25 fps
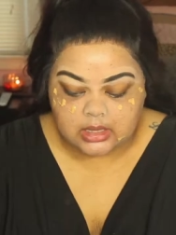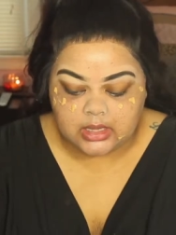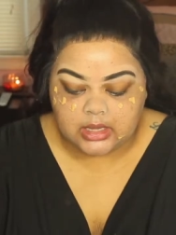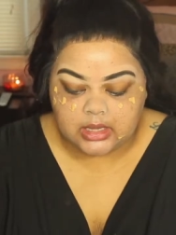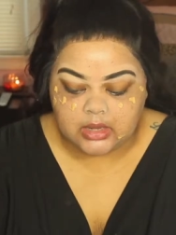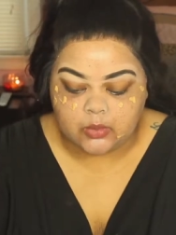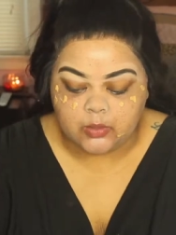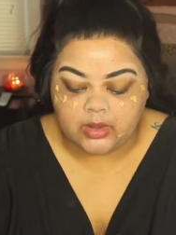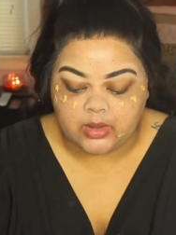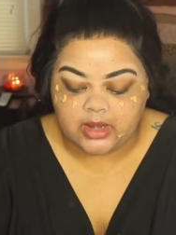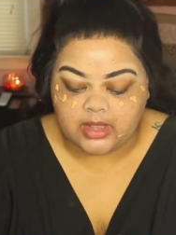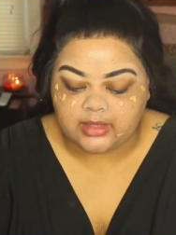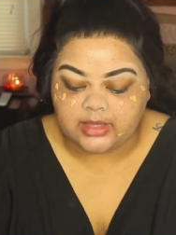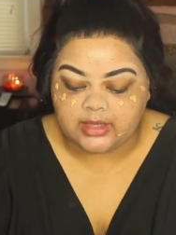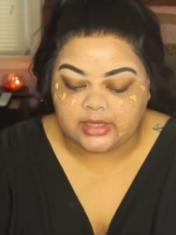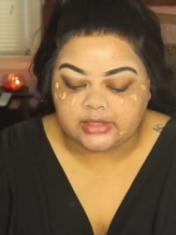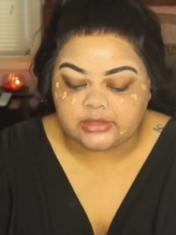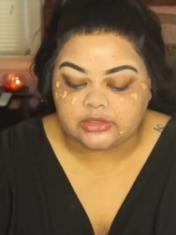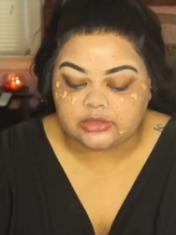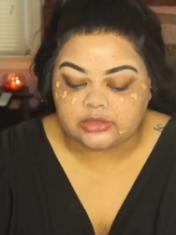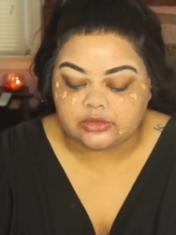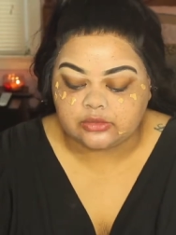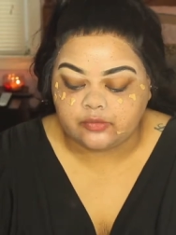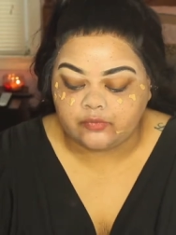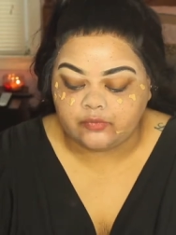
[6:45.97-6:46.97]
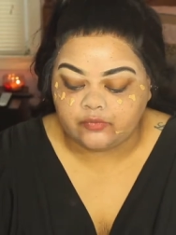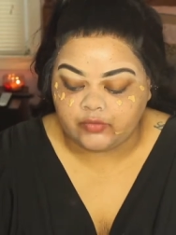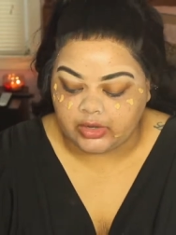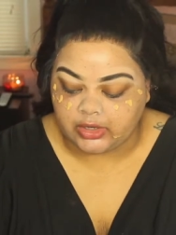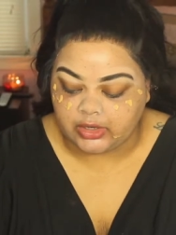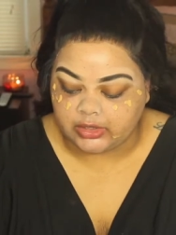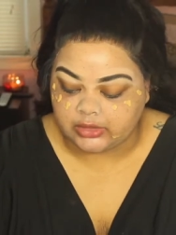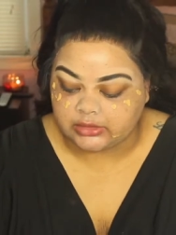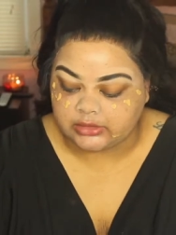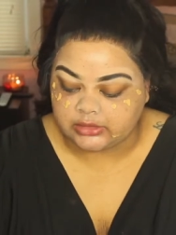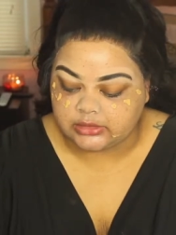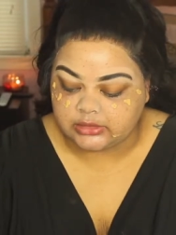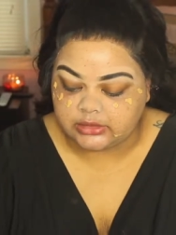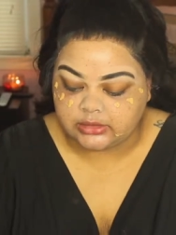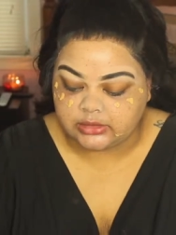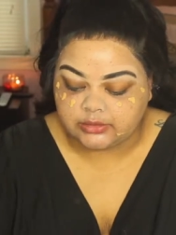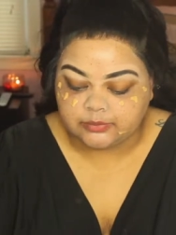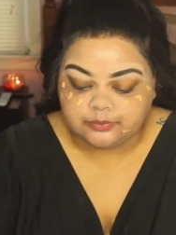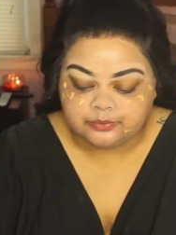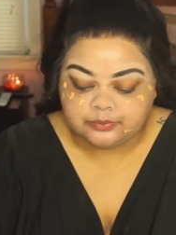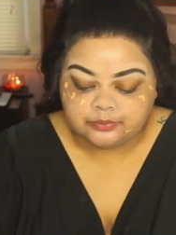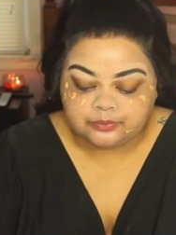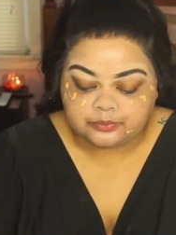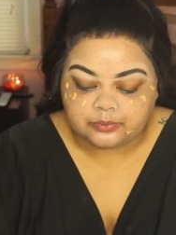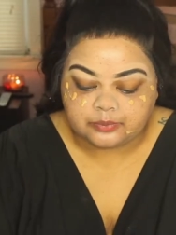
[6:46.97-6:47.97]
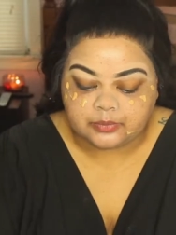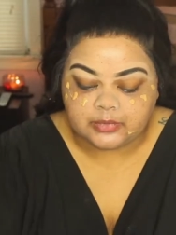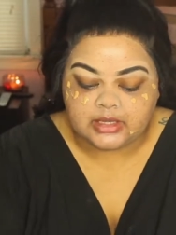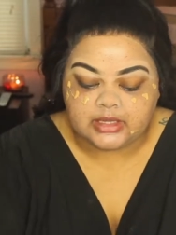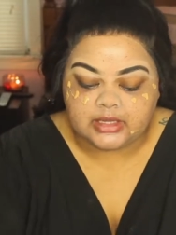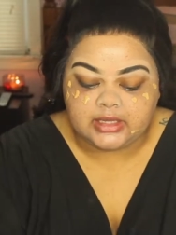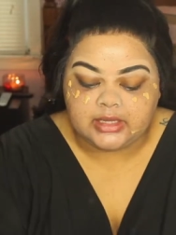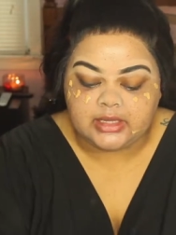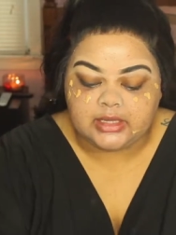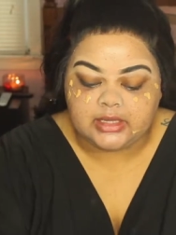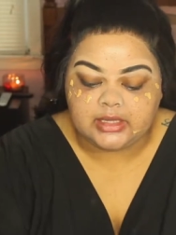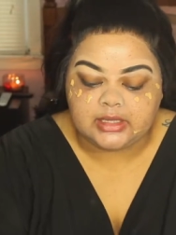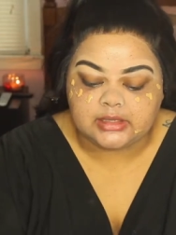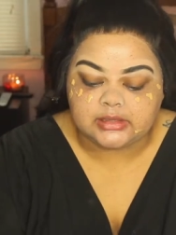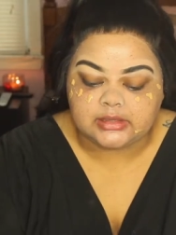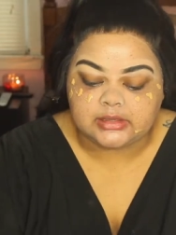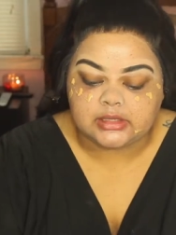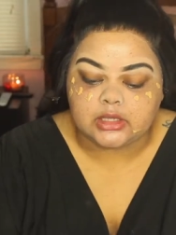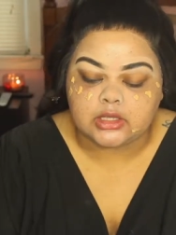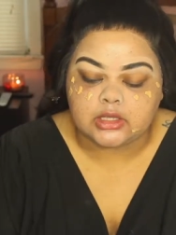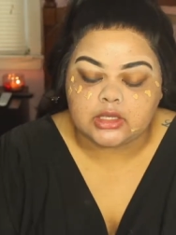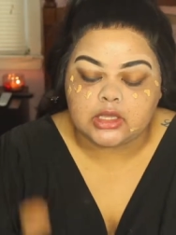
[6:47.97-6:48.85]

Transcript: And what I like to do first is